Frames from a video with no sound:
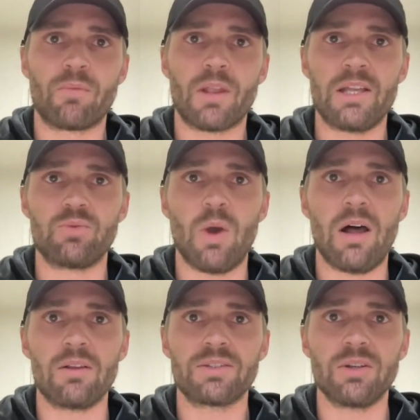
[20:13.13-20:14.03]
as
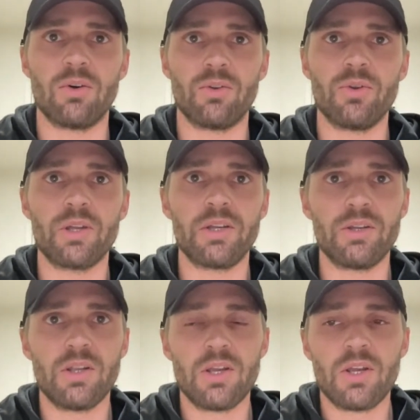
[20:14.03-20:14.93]
well. So you
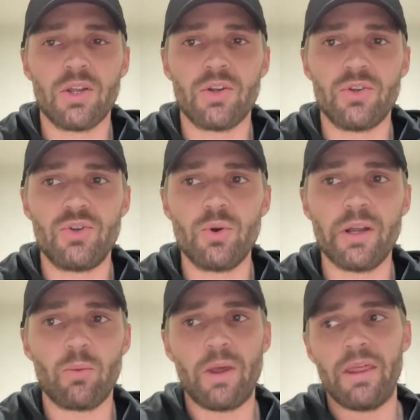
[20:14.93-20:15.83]
can do
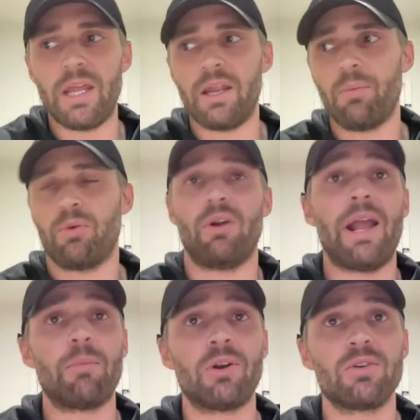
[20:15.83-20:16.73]
it within the
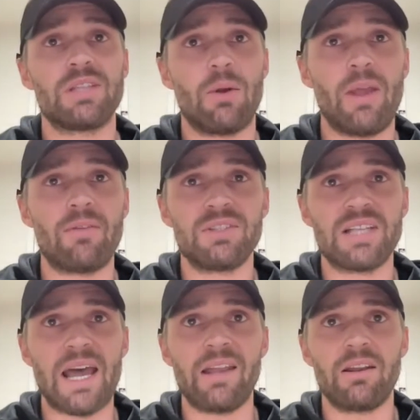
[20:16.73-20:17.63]
parameters that we have
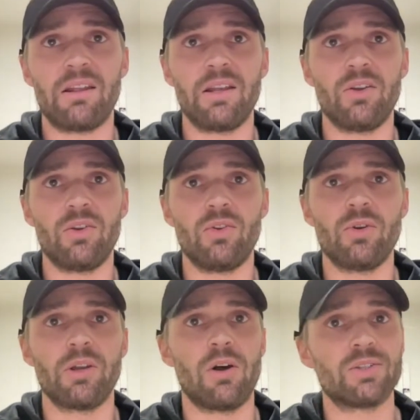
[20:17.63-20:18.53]
set. And you
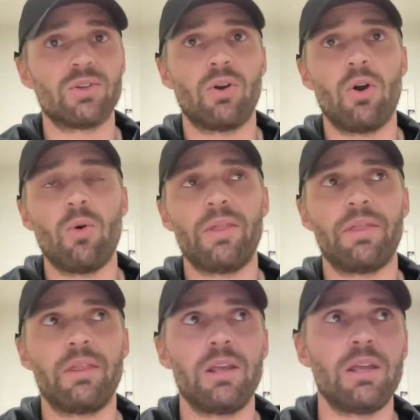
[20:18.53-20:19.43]
can also go
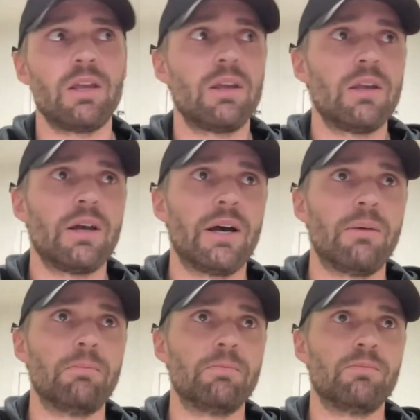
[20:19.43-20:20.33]
with the,
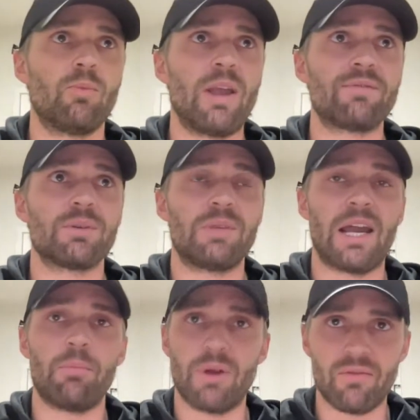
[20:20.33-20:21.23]
we have some
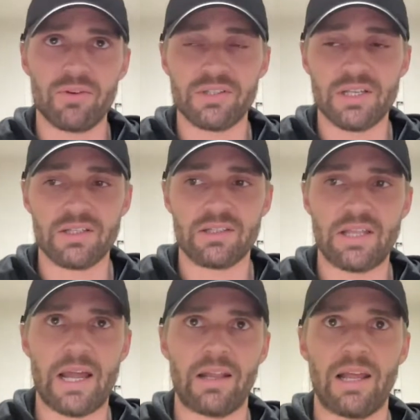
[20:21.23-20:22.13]
diet preferences
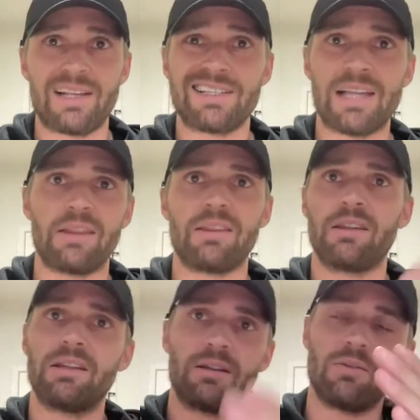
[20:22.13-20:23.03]
that like set
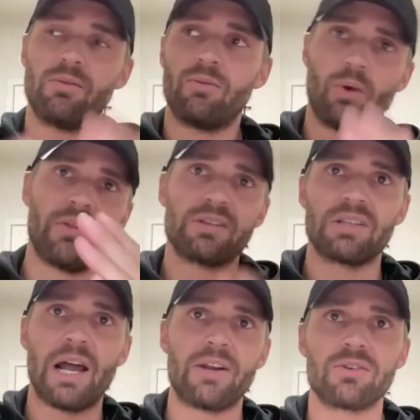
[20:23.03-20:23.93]
where the
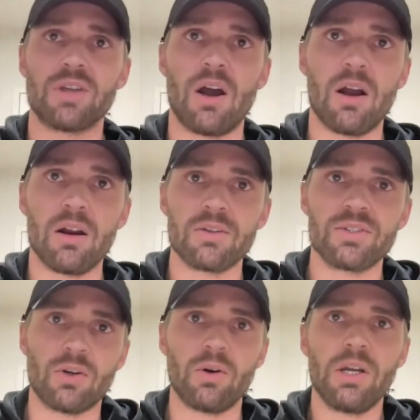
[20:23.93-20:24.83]
sliders are.
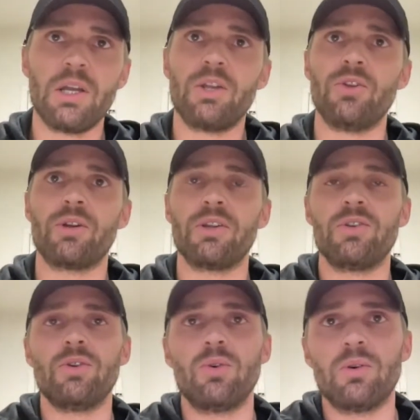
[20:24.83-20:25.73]
So you can
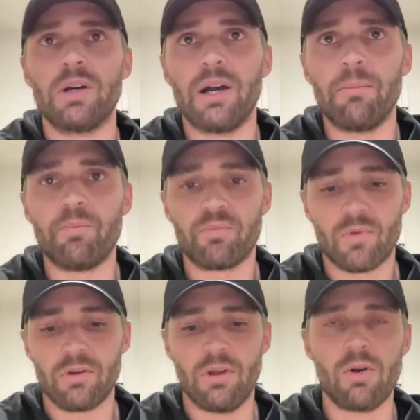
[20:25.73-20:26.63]
do
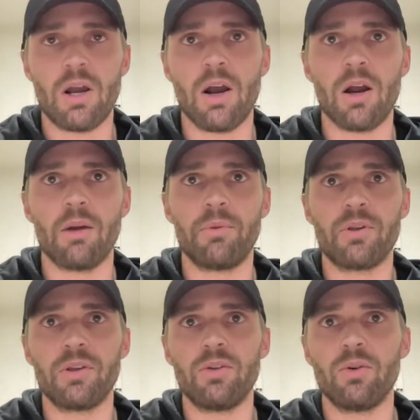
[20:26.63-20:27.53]
low carb, you
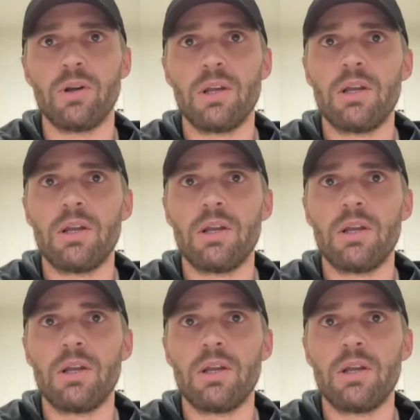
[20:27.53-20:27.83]
can do